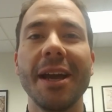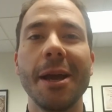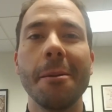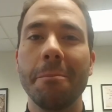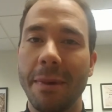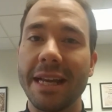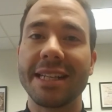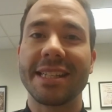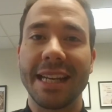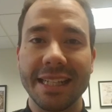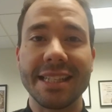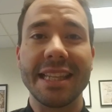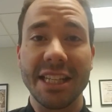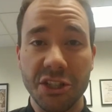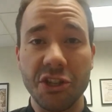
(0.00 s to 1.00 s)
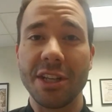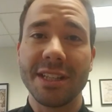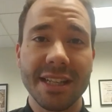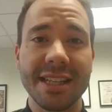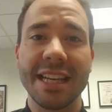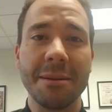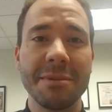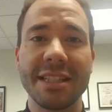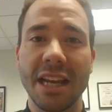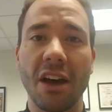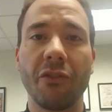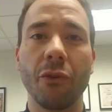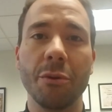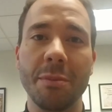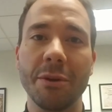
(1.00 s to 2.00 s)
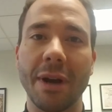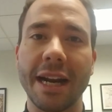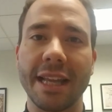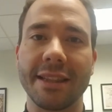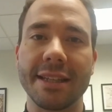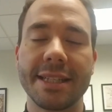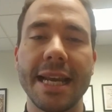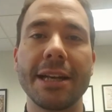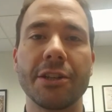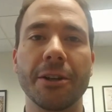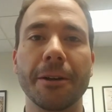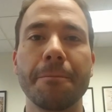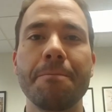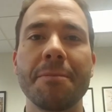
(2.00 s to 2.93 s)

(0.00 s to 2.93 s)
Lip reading: Makes sense that Jesus himself would be right at the center,